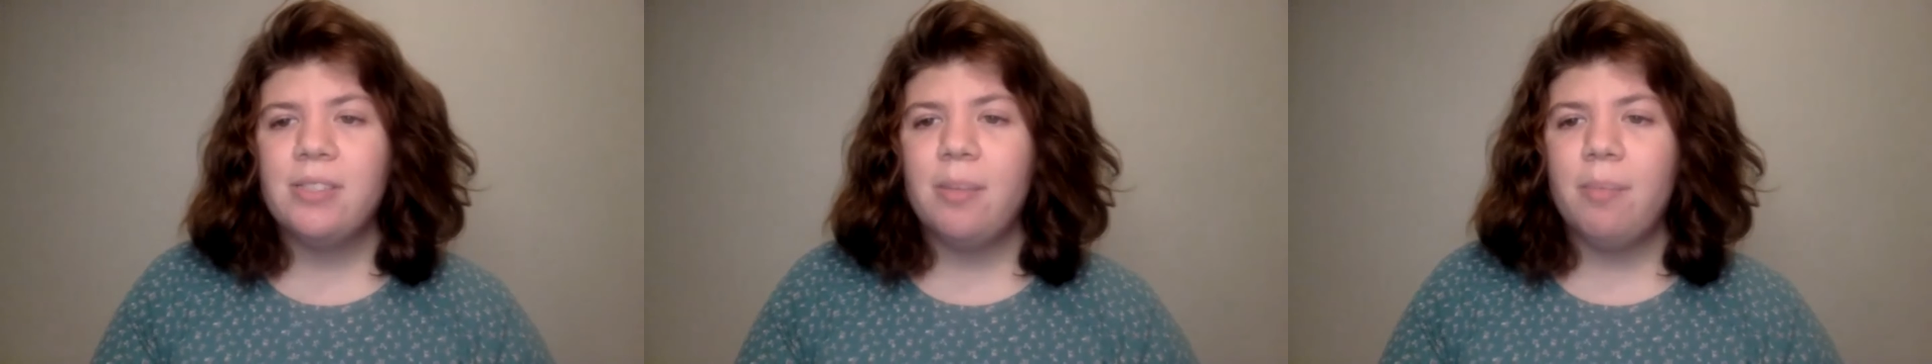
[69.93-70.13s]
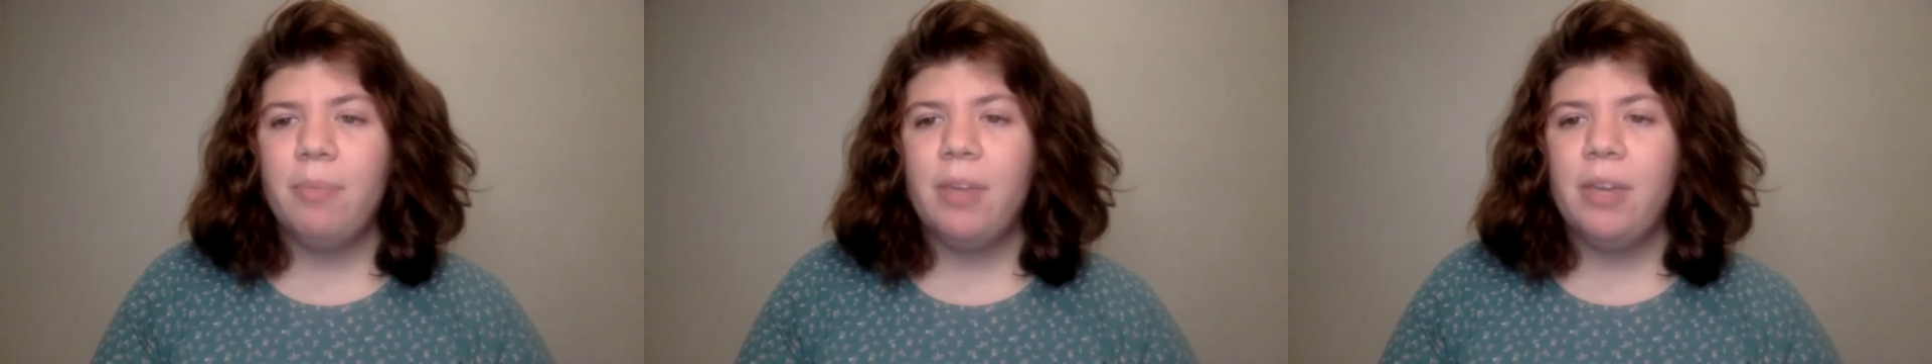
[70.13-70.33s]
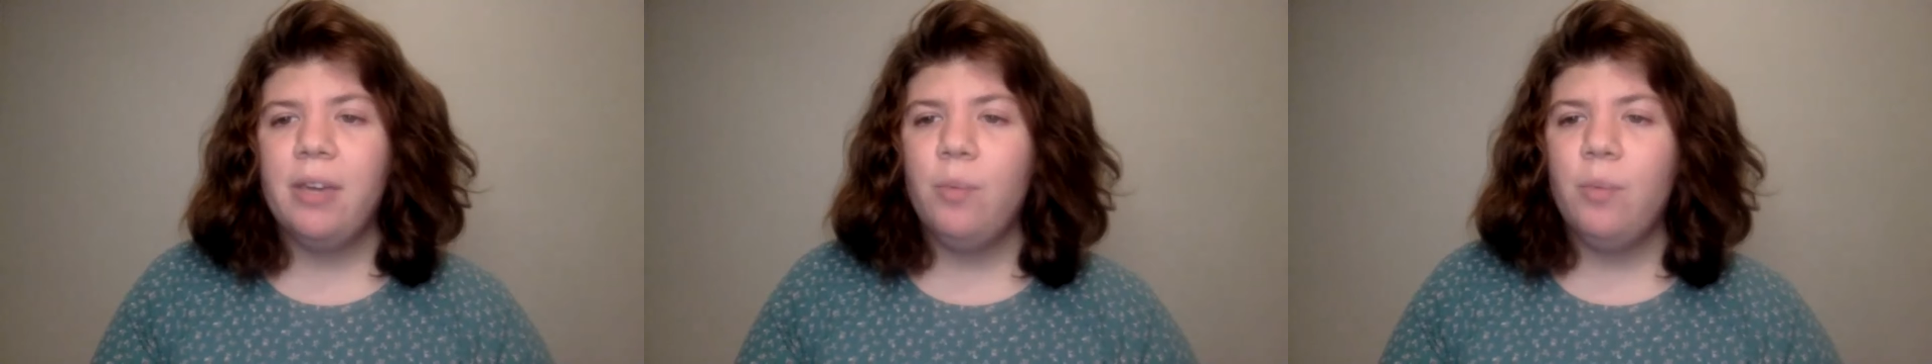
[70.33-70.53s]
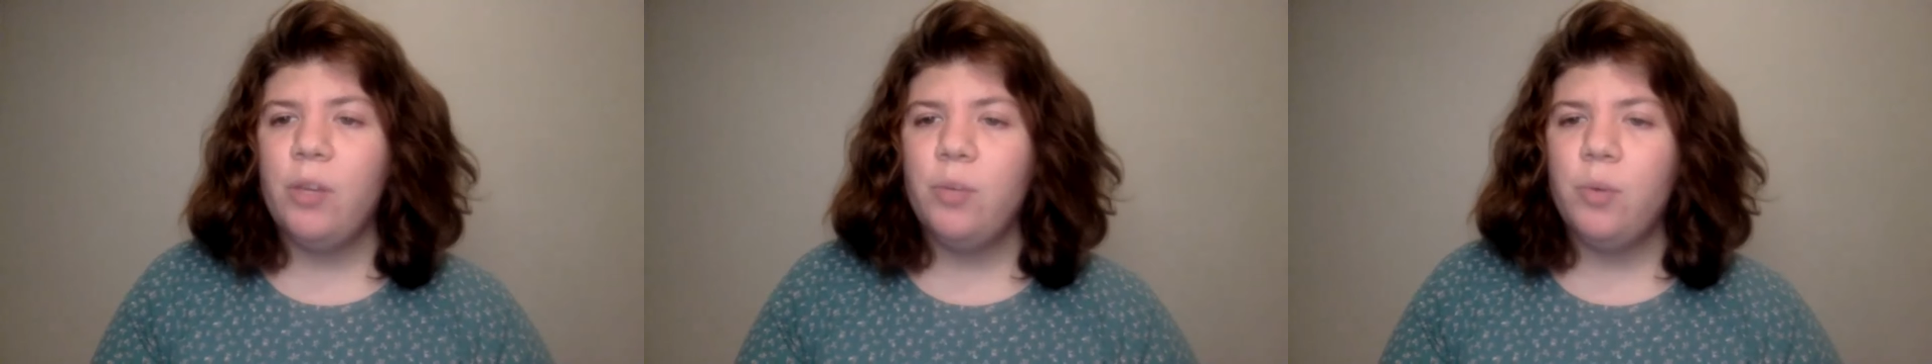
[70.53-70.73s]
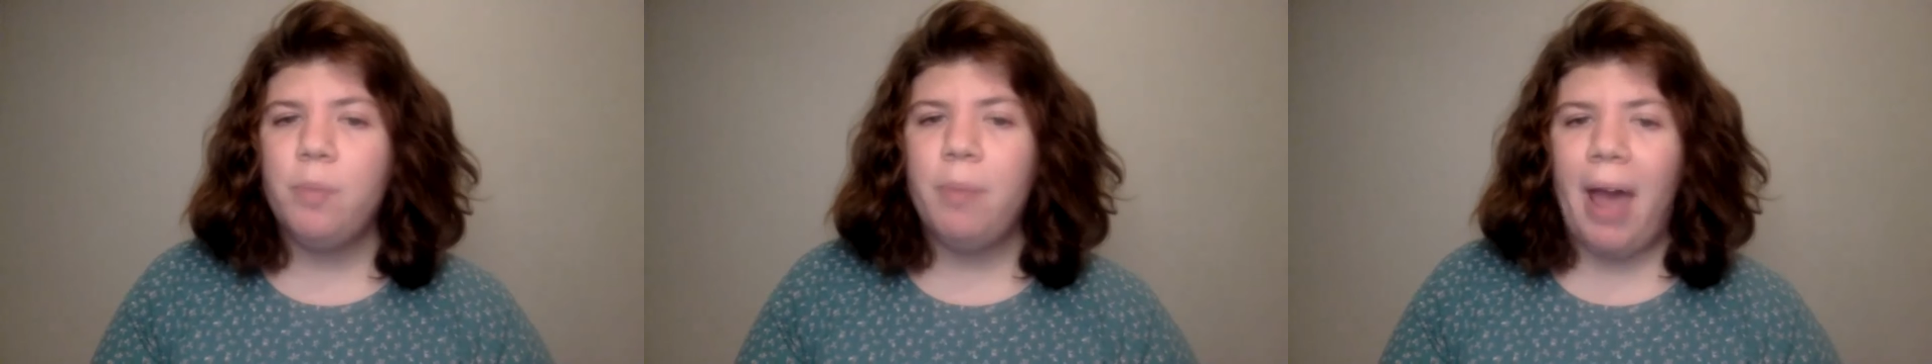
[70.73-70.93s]
something
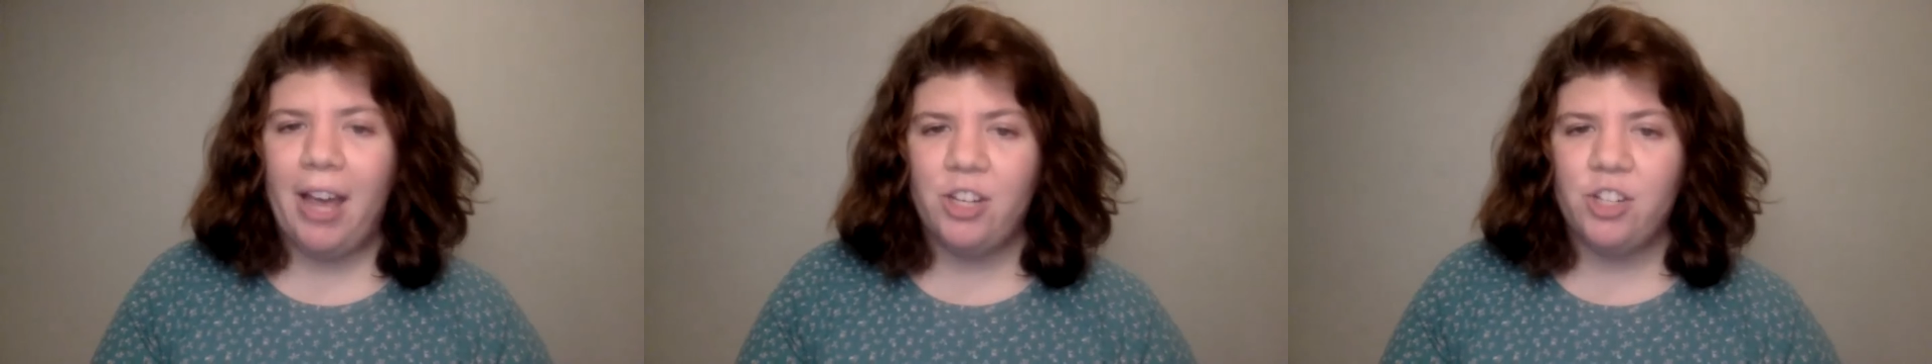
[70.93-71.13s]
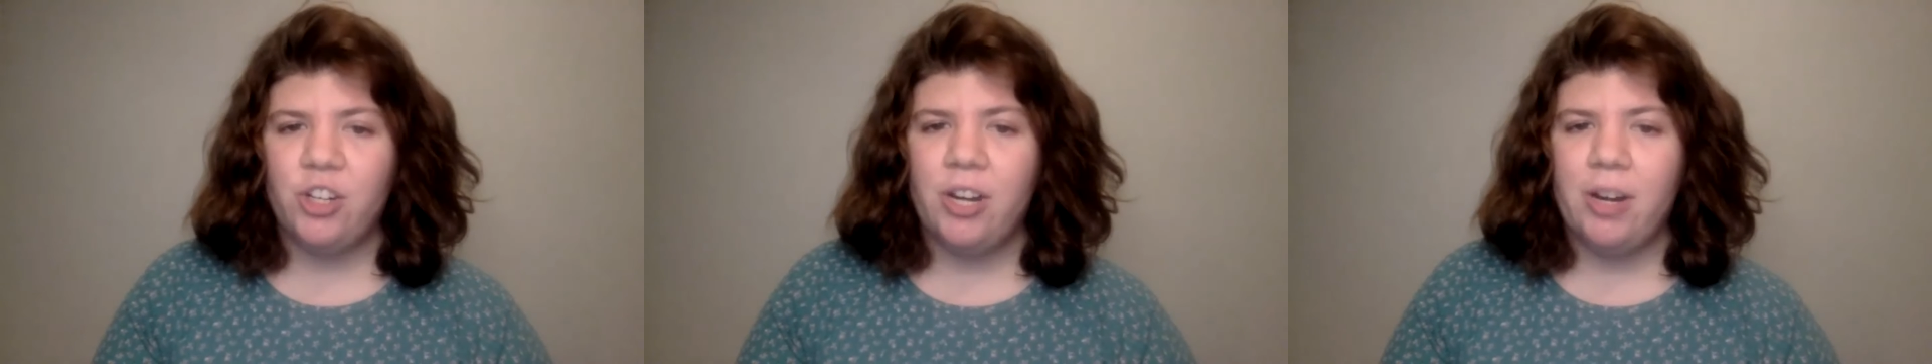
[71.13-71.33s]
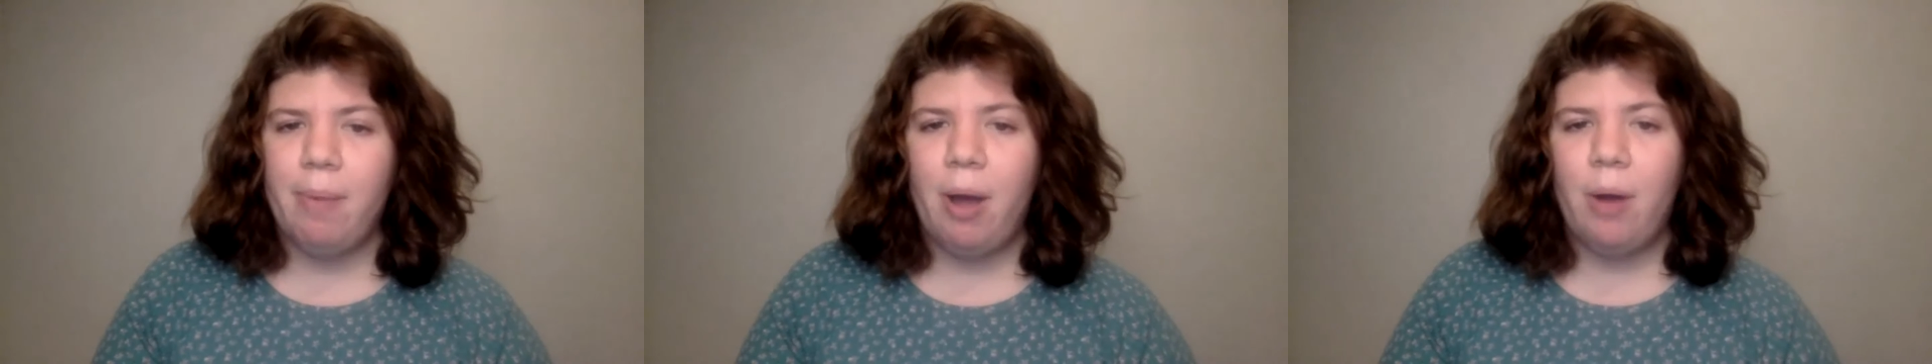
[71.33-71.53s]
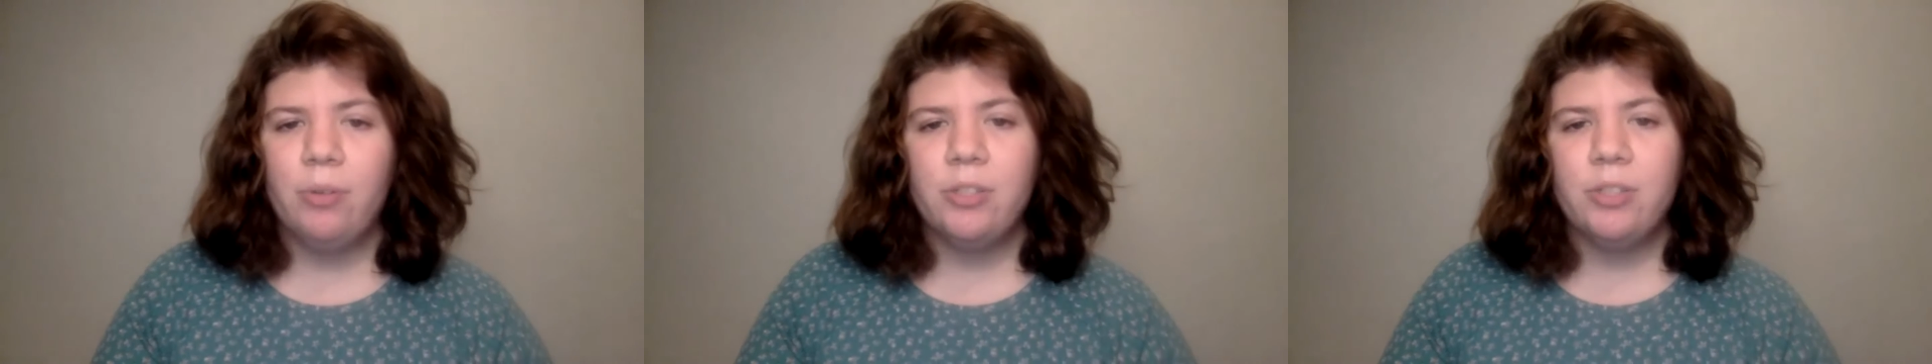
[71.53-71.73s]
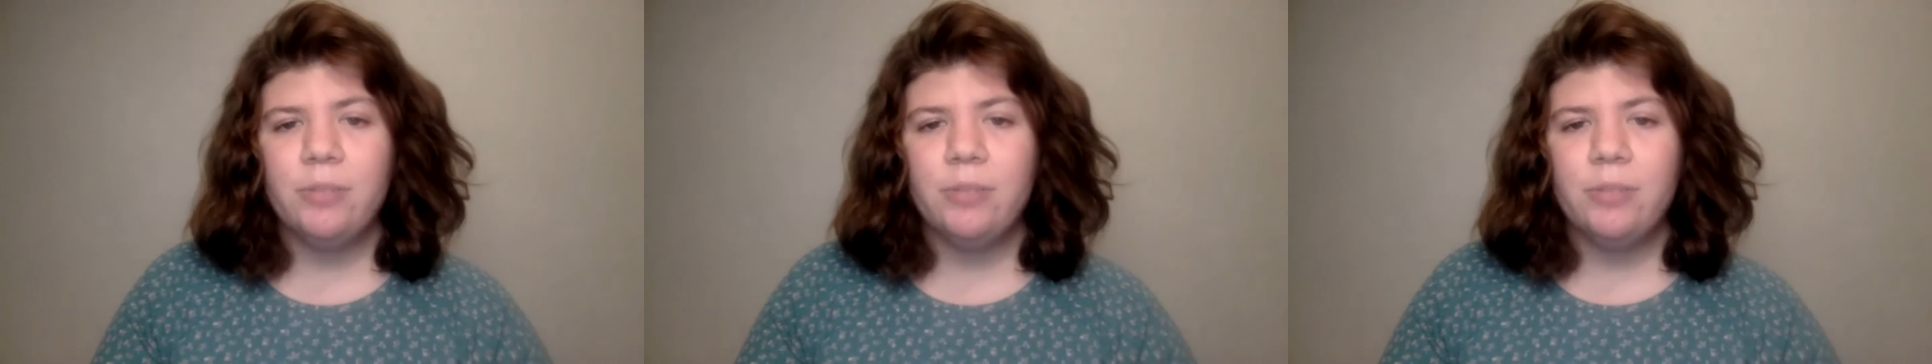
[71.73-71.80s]
we were passionate about.